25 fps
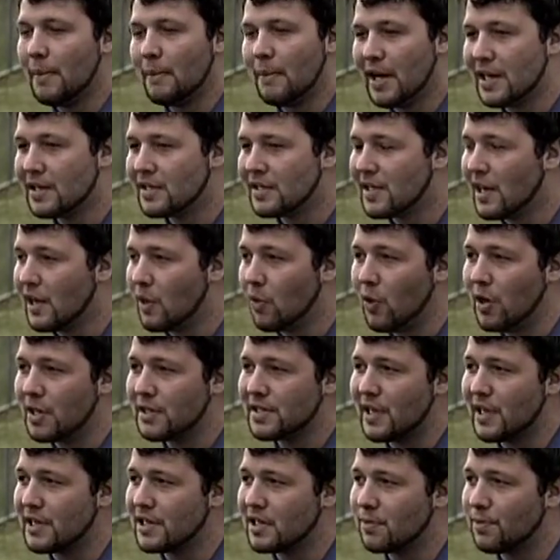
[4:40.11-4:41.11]
Penn State
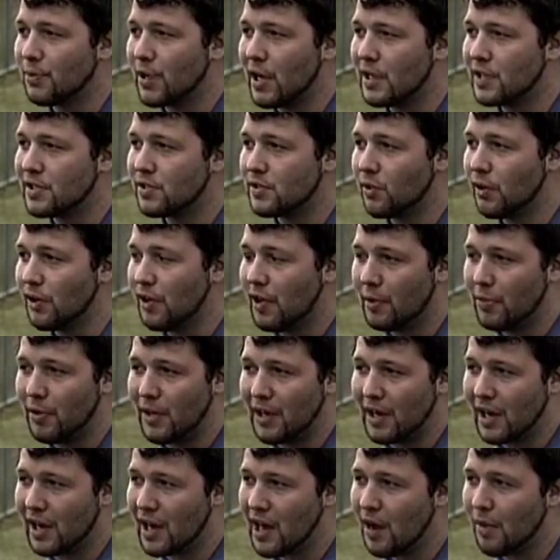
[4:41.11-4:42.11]
was that surprise story. They
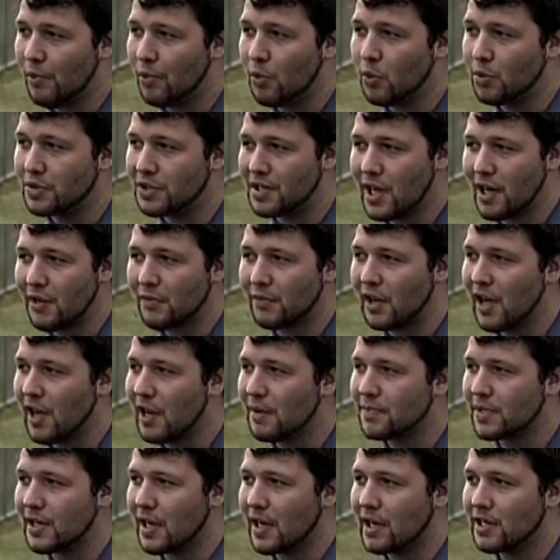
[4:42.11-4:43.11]
played a couple tough
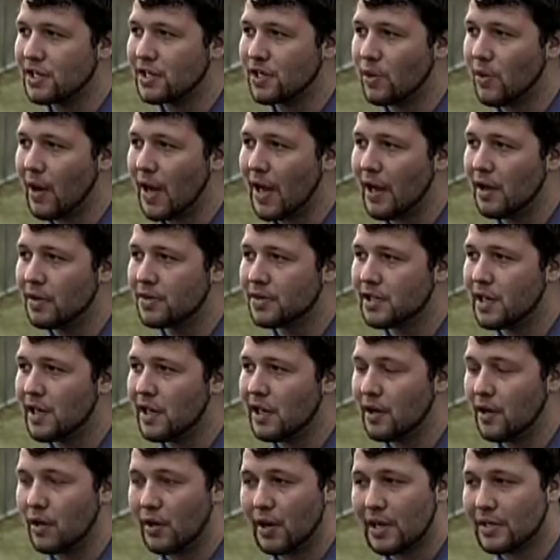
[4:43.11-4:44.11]
games against Ohio State,
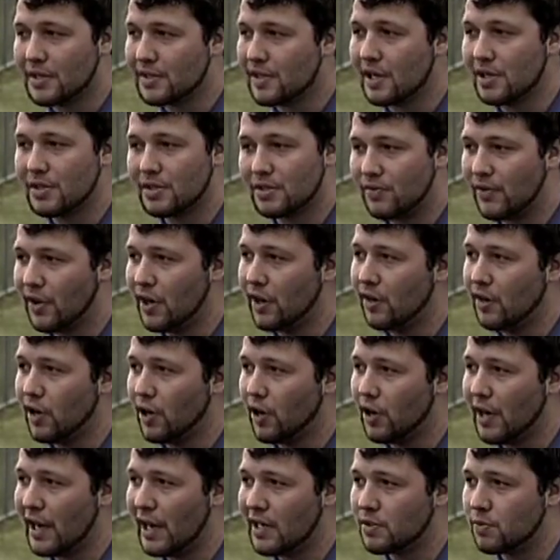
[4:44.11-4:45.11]
and Ohio State is very
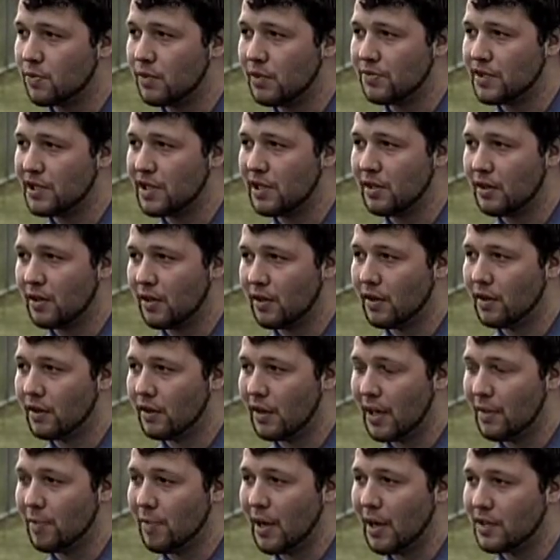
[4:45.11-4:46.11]
good, as we've seen,
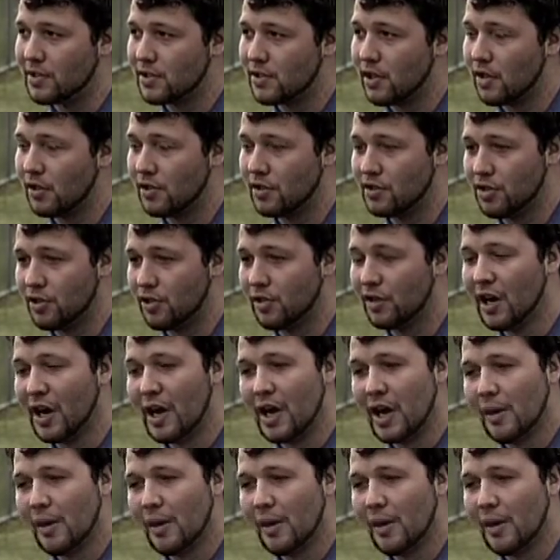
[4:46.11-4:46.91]
led by Sullinger.